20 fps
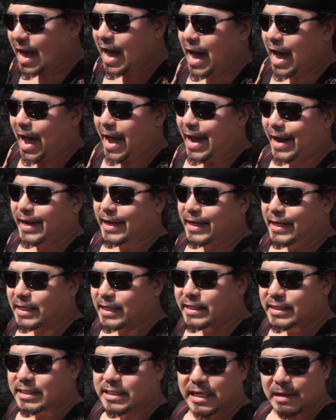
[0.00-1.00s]
I
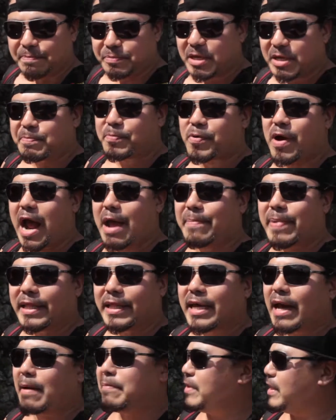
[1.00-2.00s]
sleep deprived. I
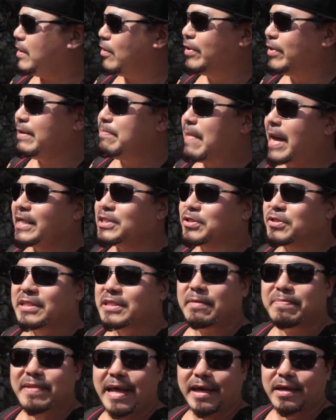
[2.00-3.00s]
think I only managed to
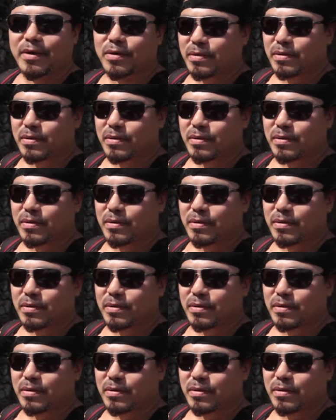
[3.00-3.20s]
sleep like